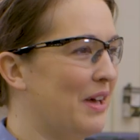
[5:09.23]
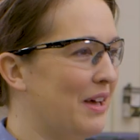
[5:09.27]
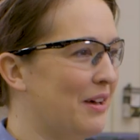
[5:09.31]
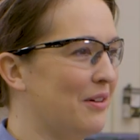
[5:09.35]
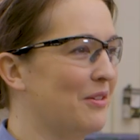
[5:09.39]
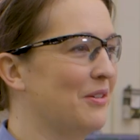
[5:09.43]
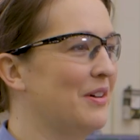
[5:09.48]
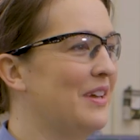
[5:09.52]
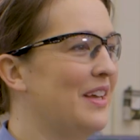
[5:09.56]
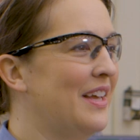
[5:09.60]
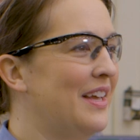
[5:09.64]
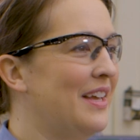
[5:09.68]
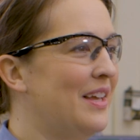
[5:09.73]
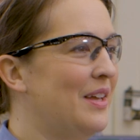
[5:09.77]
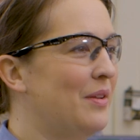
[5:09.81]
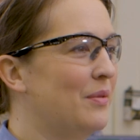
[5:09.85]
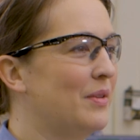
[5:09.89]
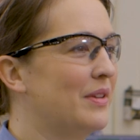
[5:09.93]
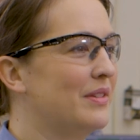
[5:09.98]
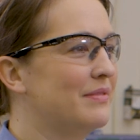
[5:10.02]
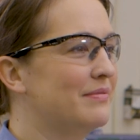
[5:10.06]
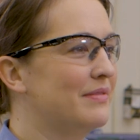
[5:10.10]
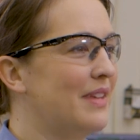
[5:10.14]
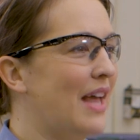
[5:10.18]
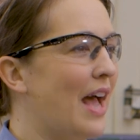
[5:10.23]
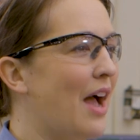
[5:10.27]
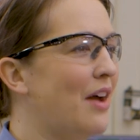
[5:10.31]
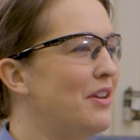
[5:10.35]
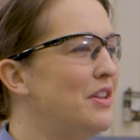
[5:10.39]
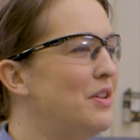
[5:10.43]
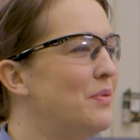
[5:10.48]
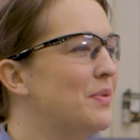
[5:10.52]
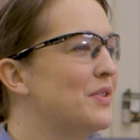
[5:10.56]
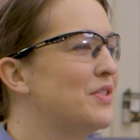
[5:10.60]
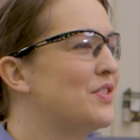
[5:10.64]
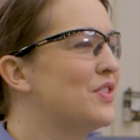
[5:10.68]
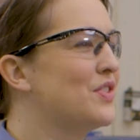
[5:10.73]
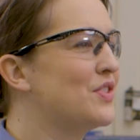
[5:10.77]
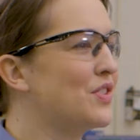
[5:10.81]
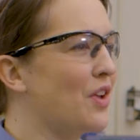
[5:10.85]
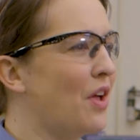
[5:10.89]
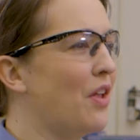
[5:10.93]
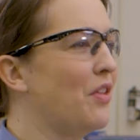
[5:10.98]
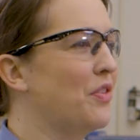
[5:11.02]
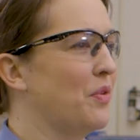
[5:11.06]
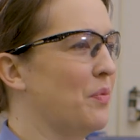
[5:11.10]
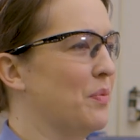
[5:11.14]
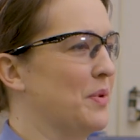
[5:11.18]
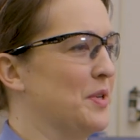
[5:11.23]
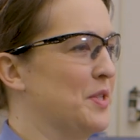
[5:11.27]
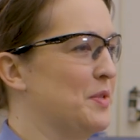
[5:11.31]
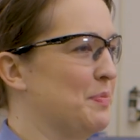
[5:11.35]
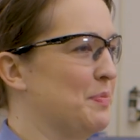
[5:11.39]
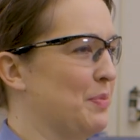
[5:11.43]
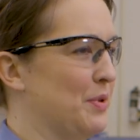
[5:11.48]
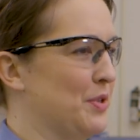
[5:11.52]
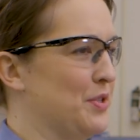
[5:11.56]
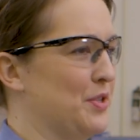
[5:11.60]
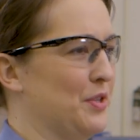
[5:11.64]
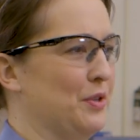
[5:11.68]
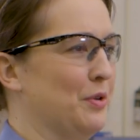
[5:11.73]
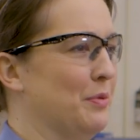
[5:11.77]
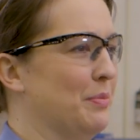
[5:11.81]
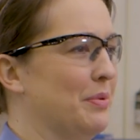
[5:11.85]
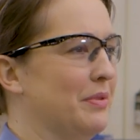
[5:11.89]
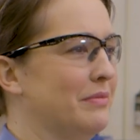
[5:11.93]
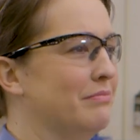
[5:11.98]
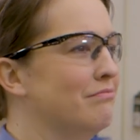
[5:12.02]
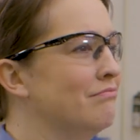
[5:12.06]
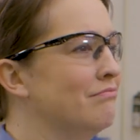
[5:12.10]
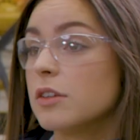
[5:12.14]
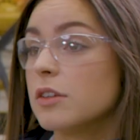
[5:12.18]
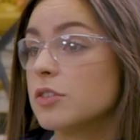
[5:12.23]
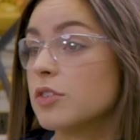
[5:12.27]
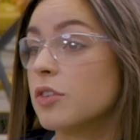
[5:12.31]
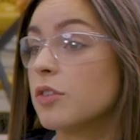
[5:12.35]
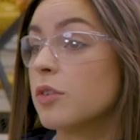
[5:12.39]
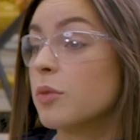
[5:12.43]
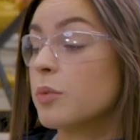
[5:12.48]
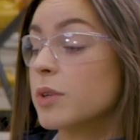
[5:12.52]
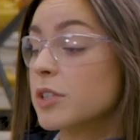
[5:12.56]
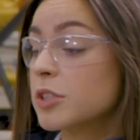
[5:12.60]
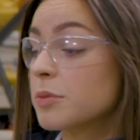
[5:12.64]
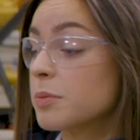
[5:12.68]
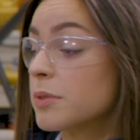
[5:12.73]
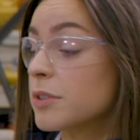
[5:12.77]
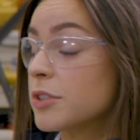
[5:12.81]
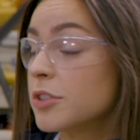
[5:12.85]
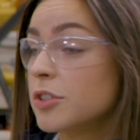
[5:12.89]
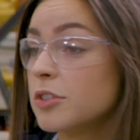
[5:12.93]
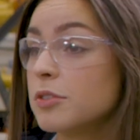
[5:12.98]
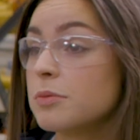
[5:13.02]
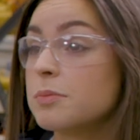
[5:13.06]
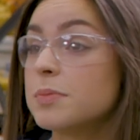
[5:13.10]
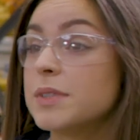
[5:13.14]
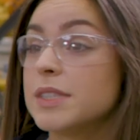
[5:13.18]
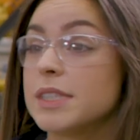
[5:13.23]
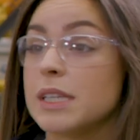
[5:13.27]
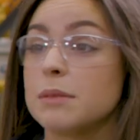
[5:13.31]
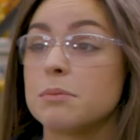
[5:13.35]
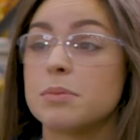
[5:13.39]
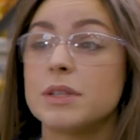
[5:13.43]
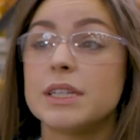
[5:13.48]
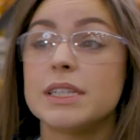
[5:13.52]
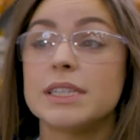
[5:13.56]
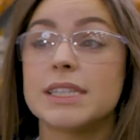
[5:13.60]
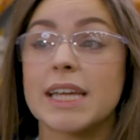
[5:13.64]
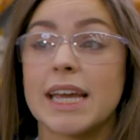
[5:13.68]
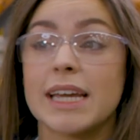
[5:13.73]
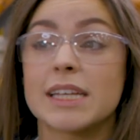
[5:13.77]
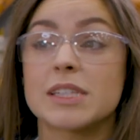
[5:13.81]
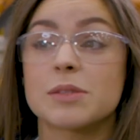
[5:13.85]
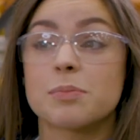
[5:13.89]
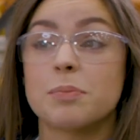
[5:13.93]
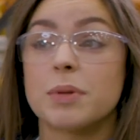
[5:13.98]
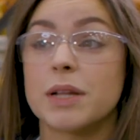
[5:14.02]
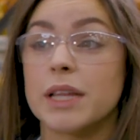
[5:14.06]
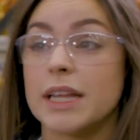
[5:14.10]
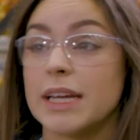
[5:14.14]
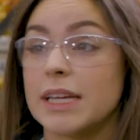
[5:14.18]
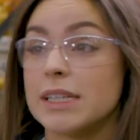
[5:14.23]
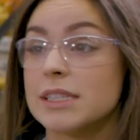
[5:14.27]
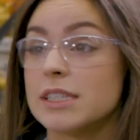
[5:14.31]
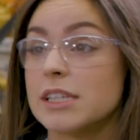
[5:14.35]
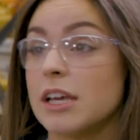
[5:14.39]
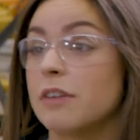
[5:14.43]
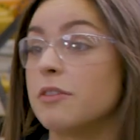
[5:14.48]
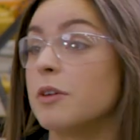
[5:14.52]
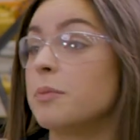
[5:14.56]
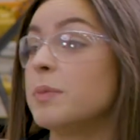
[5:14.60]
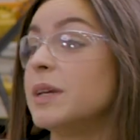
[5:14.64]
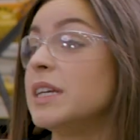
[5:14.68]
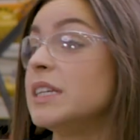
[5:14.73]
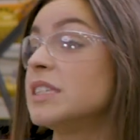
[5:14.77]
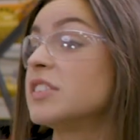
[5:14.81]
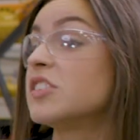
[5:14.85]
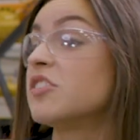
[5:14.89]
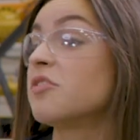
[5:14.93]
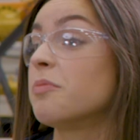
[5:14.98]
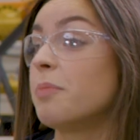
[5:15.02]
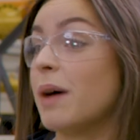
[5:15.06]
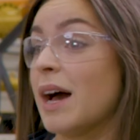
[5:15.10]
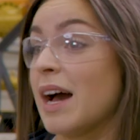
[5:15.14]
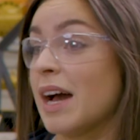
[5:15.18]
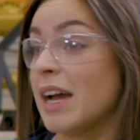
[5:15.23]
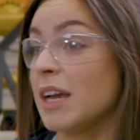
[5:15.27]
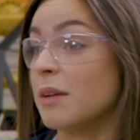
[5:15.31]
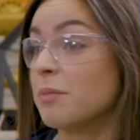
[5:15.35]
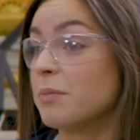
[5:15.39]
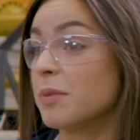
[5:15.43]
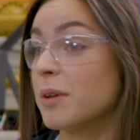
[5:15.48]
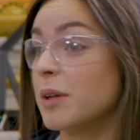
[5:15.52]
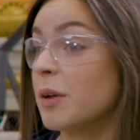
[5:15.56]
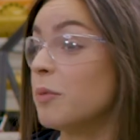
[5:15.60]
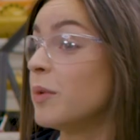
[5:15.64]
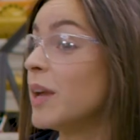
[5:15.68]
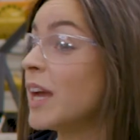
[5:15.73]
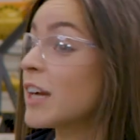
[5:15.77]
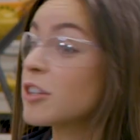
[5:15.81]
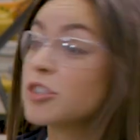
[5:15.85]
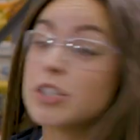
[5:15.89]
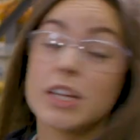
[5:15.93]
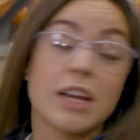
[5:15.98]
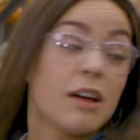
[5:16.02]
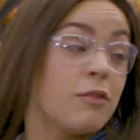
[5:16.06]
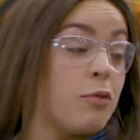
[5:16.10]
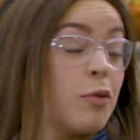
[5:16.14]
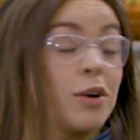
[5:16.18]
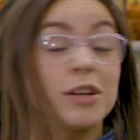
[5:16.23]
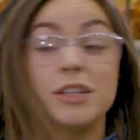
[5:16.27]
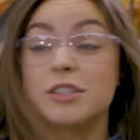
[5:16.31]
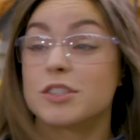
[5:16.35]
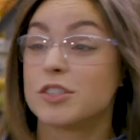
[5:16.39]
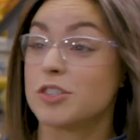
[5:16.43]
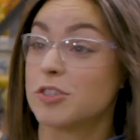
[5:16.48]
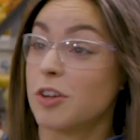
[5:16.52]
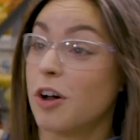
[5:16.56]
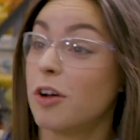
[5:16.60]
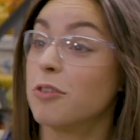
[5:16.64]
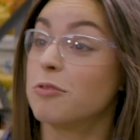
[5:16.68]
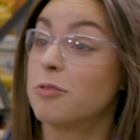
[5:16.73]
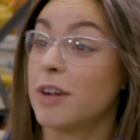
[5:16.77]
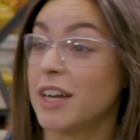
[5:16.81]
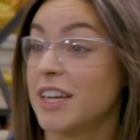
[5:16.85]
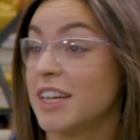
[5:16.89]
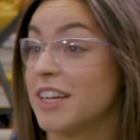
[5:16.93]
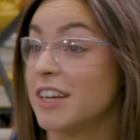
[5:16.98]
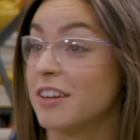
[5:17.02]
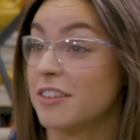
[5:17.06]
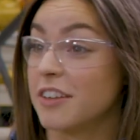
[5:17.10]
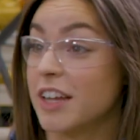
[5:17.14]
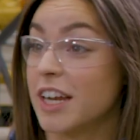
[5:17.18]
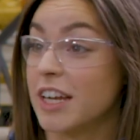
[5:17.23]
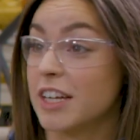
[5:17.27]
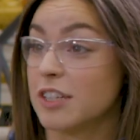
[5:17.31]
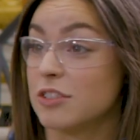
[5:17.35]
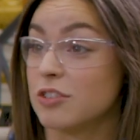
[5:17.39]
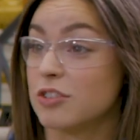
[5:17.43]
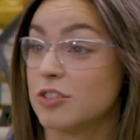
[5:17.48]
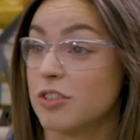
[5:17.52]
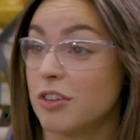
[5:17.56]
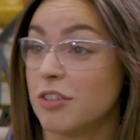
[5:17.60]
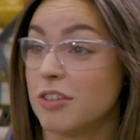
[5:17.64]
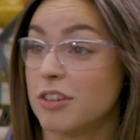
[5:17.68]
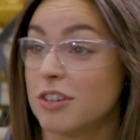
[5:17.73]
Wow. Well, how do you install the WhisperTube? So the whisper tube simply takes place of a piece of pipe, and we actually have one installed right here that I can show